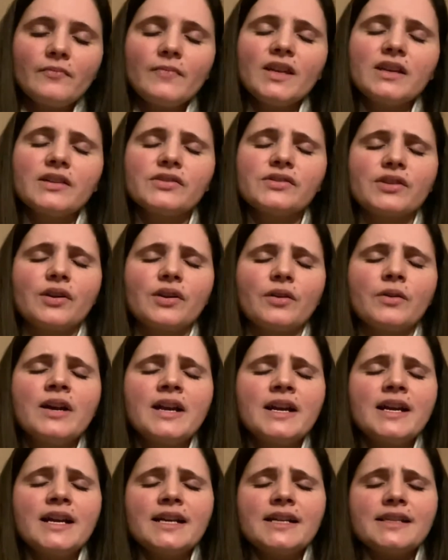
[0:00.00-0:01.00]
So
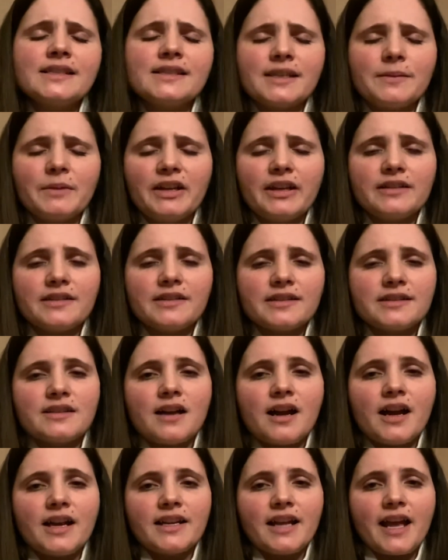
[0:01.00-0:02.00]
CBD does
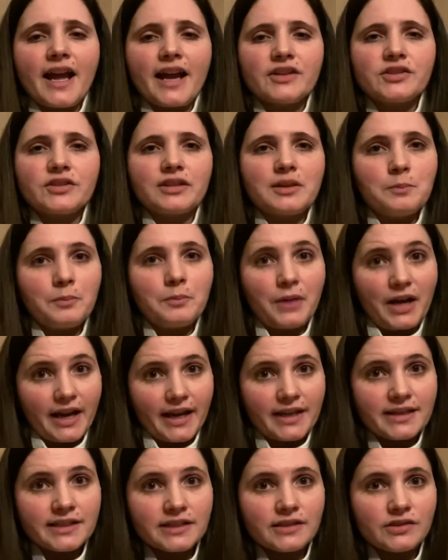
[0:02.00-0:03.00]
not actually
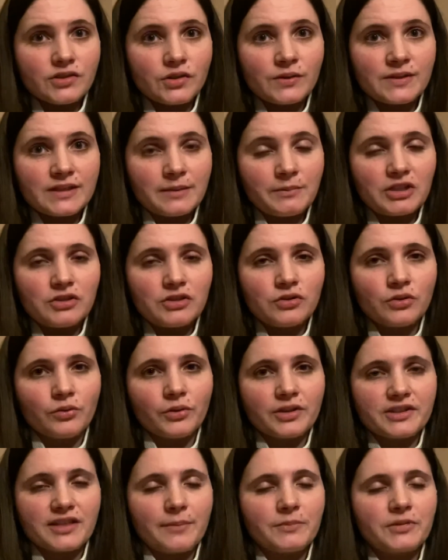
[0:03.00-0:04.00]
bind to CB2
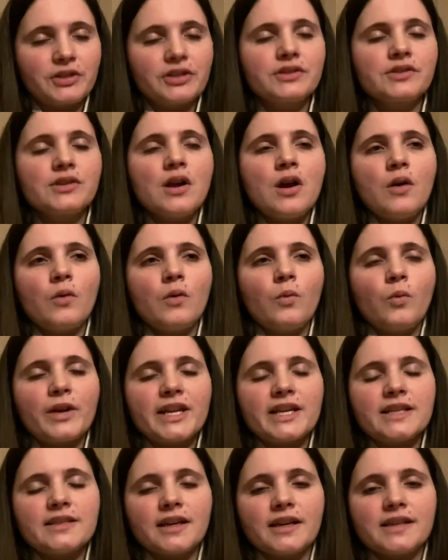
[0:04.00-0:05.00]
receptors. What it
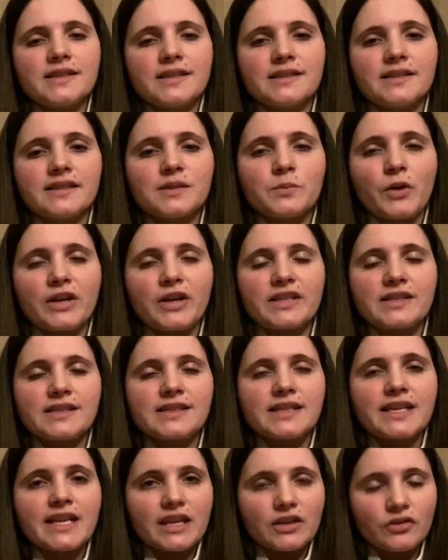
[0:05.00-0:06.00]
does is its presence
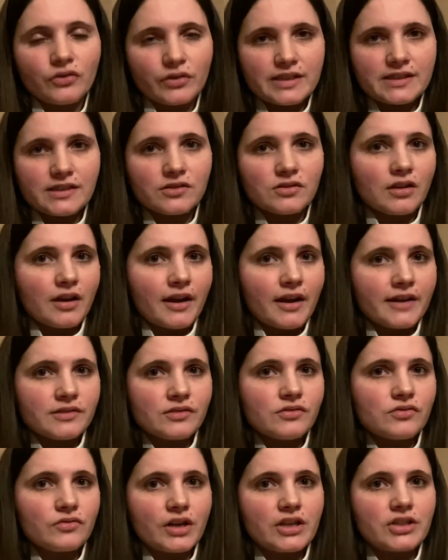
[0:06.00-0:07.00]
increases the
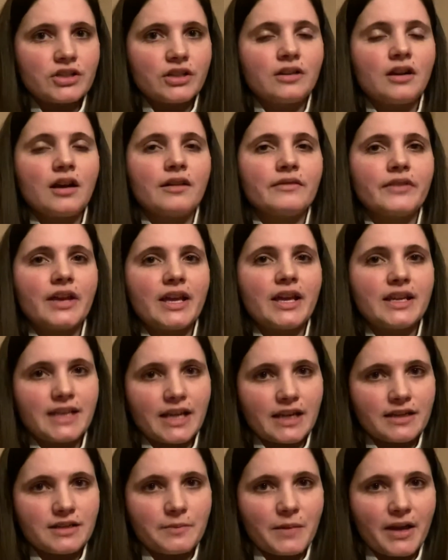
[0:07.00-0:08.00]
concentration of
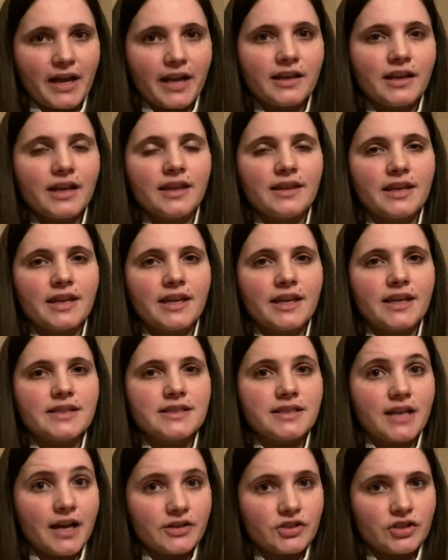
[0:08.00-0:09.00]
anandamide, the
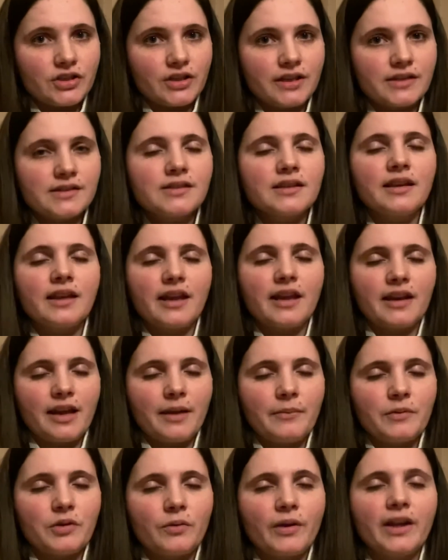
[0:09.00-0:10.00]
endogenous
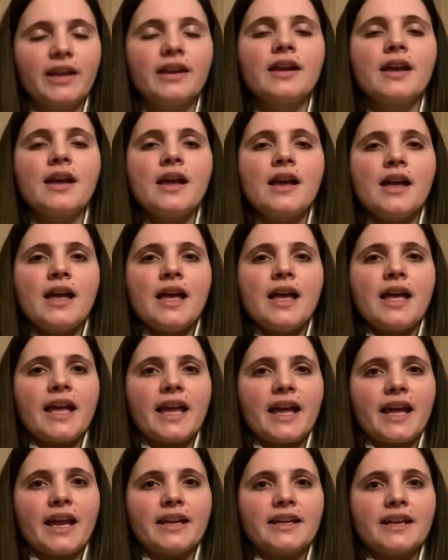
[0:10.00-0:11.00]
cannabinoid,
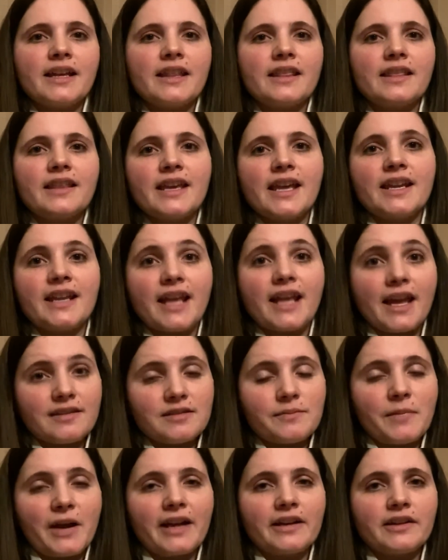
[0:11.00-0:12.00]
and the
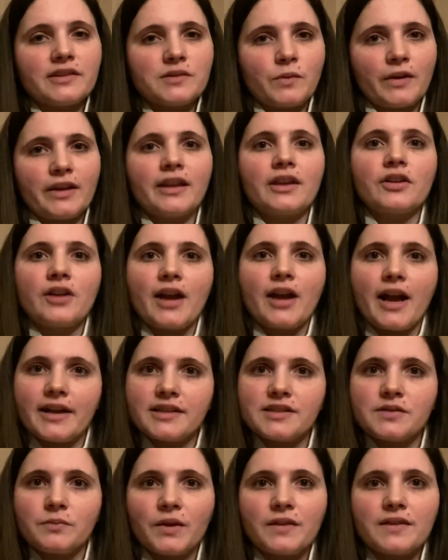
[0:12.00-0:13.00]
anandamide is what
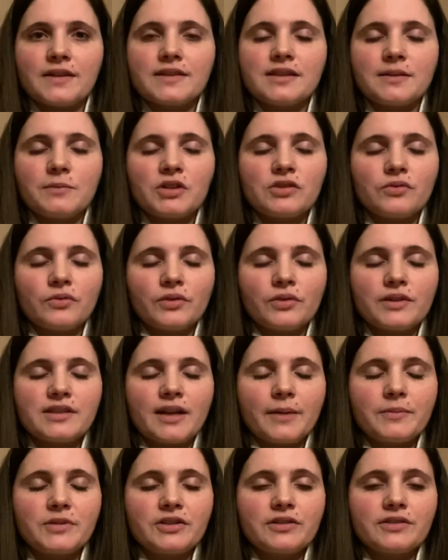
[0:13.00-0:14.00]
interacts with the CB2
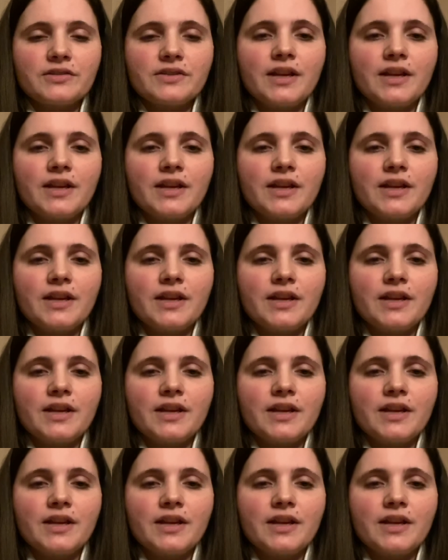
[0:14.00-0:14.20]
receptors.